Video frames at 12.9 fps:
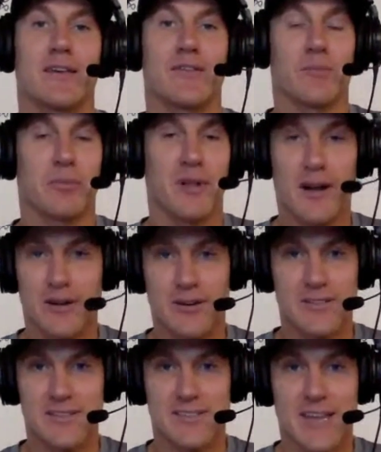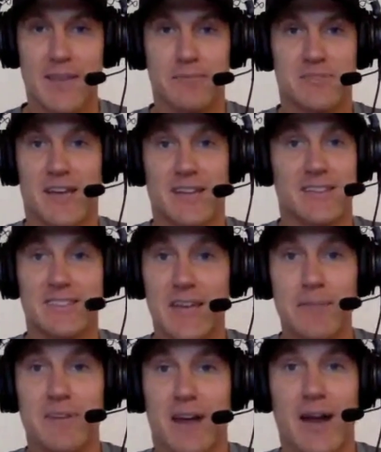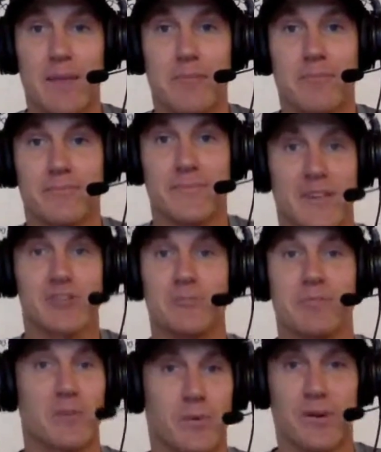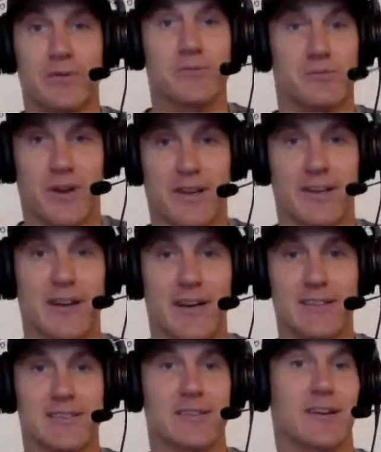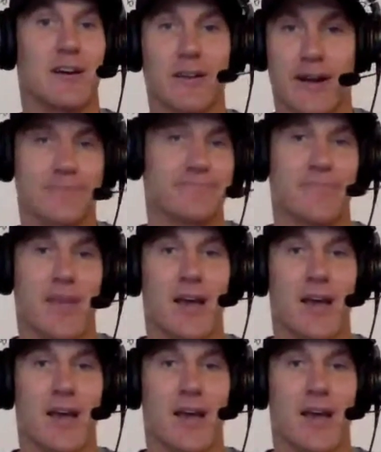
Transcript: The blocker at the same time, they should be the one who's recognizing, all right,